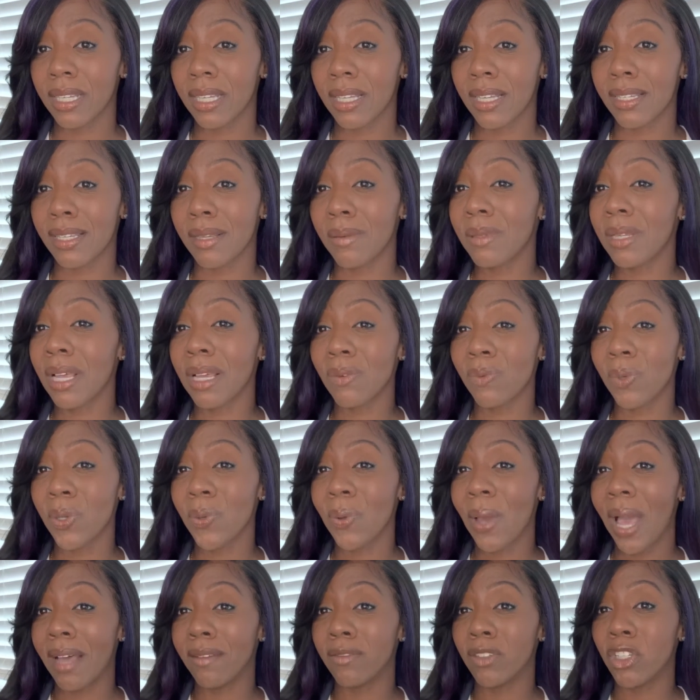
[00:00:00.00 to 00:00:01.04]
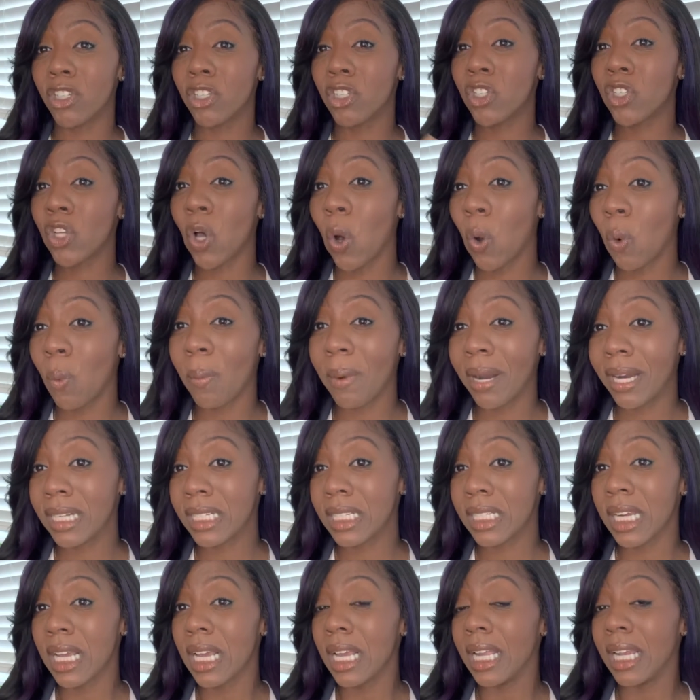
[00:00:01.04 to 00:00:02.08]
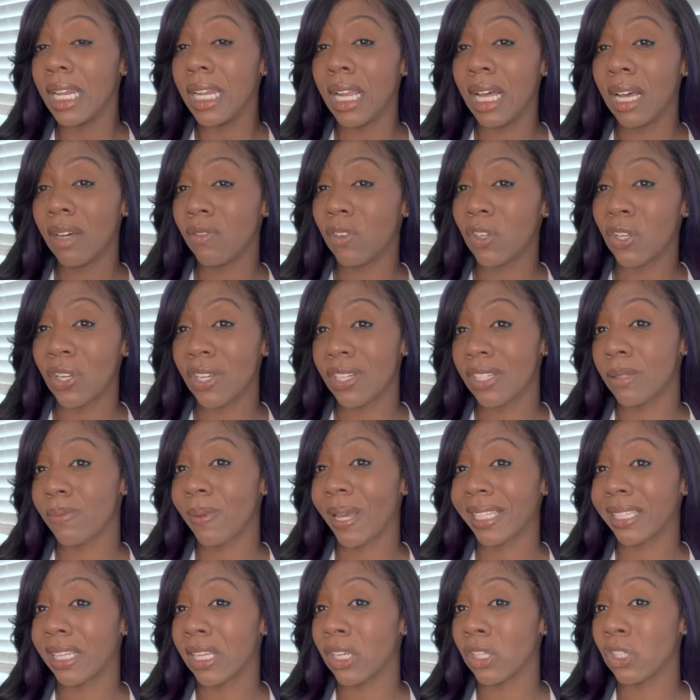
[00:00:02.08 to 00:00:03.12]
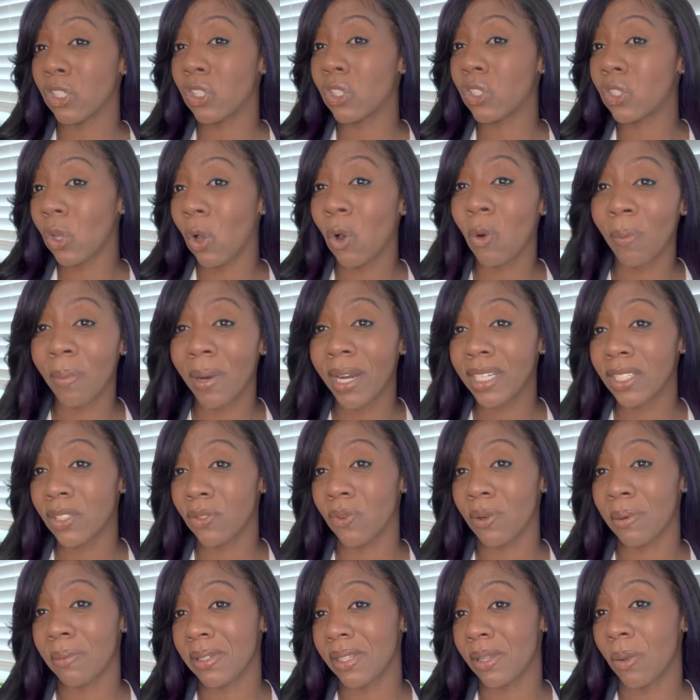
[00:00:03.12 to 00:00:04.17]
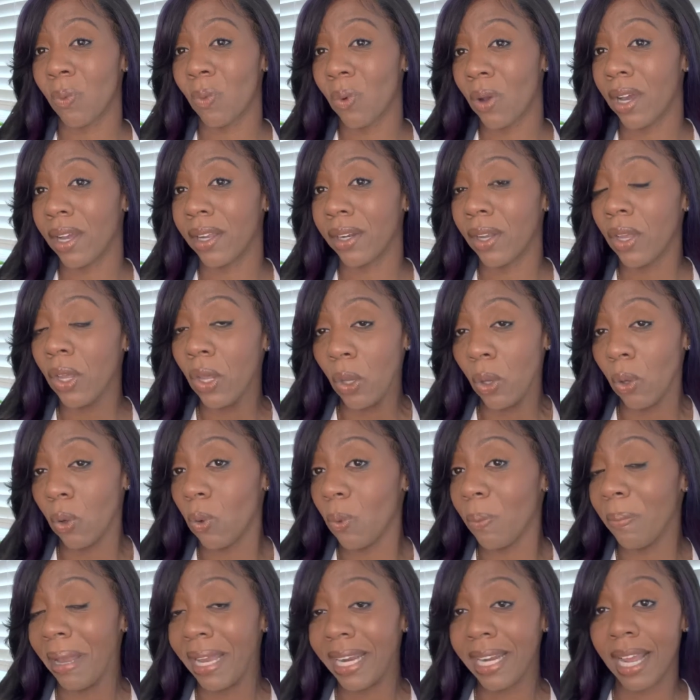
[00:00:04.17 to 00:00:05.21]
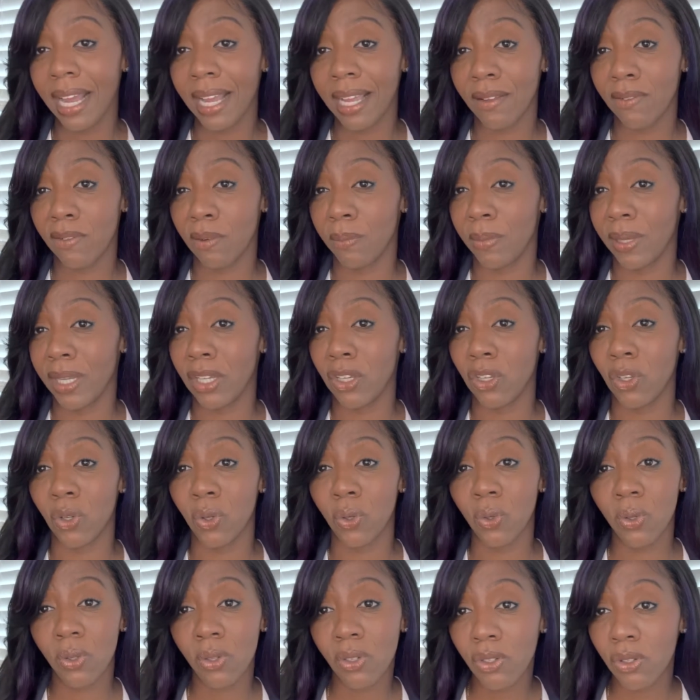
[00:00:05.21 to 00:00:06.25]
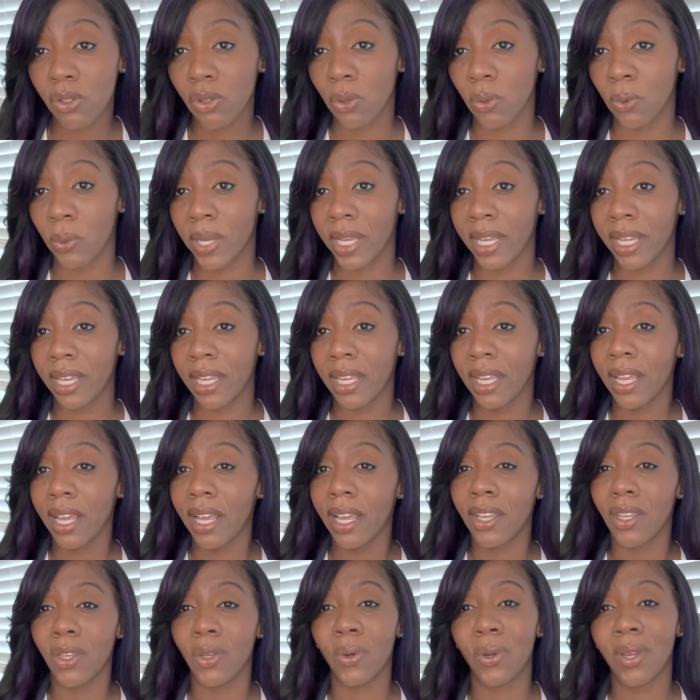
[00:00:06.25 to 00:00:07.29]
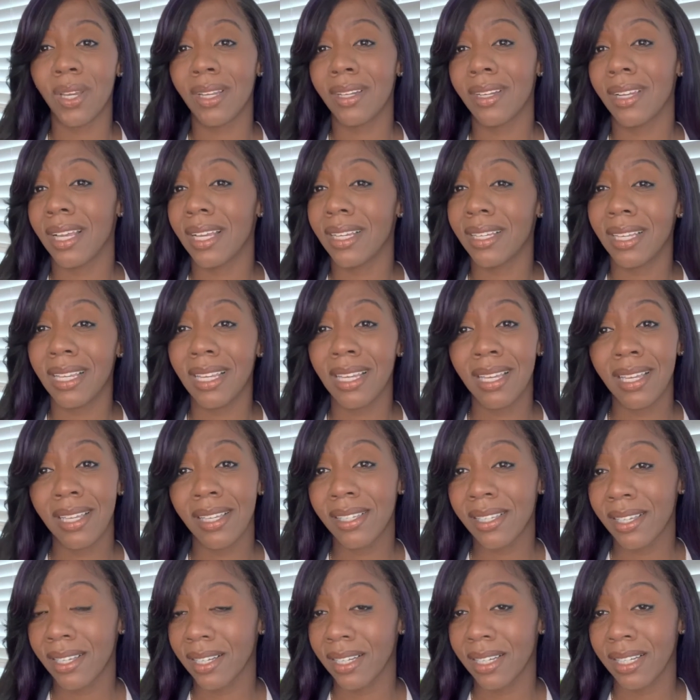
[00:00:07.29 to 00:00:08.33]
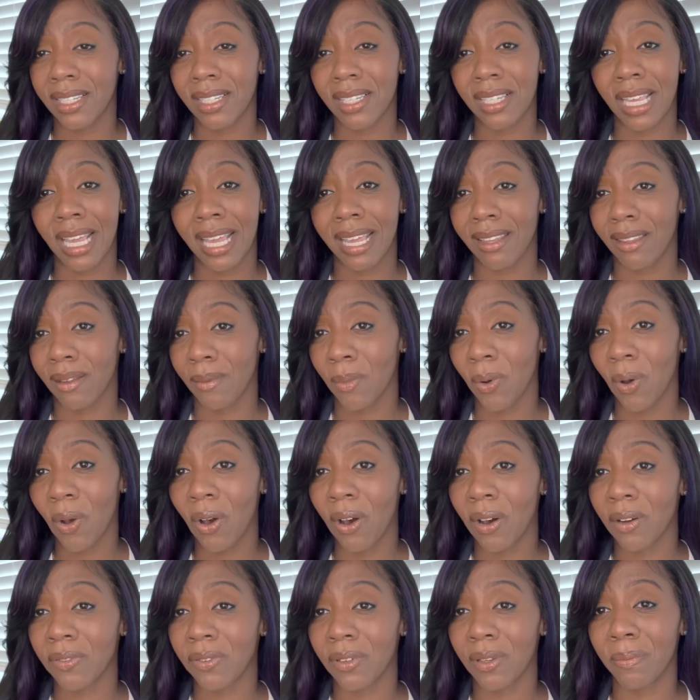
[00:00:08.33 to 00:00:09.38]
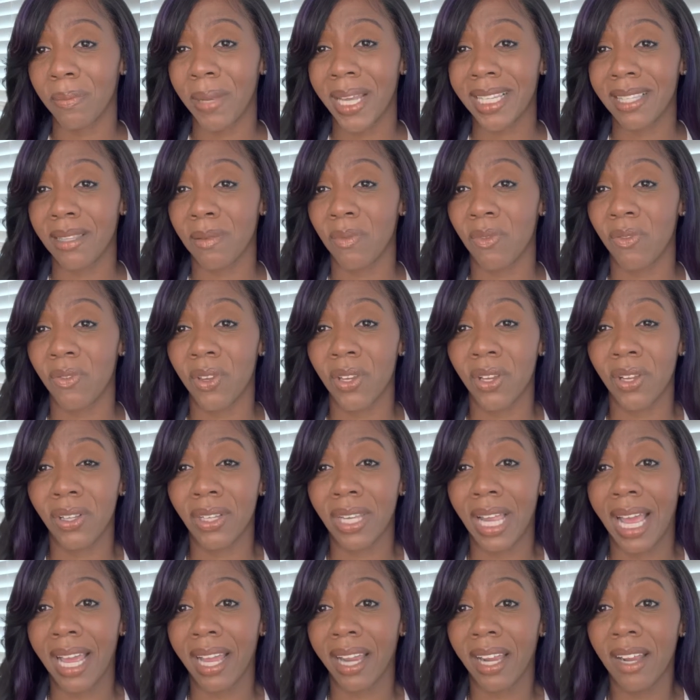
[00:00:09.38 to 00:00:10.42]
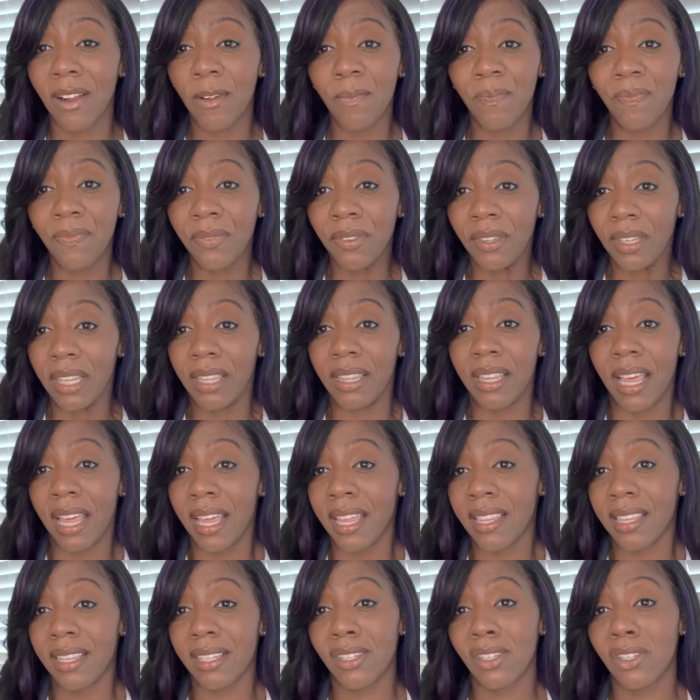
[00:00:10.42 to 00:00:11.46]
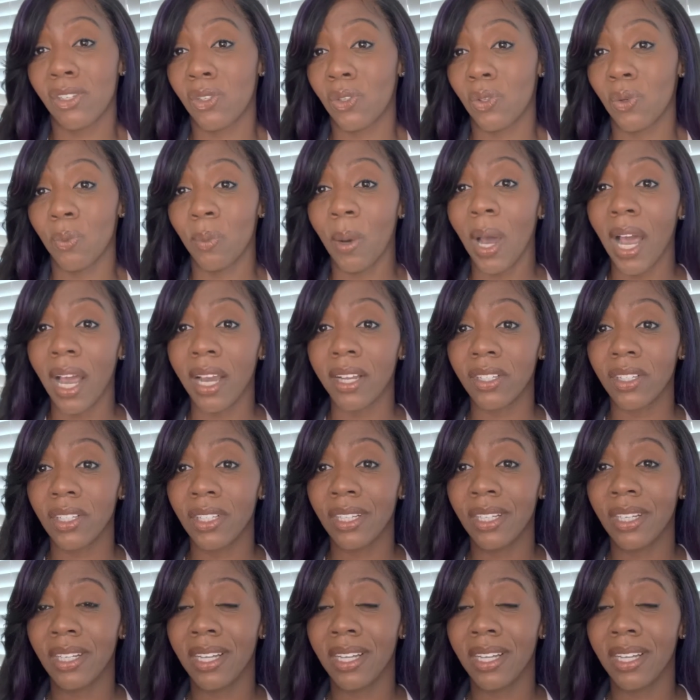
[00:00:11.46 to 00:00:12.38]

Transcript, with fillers: Sometimes when you have so much love and you're expecting so much from someone who may not even be used to it, you can easily scare them off and make them feel like, hey, this is too much.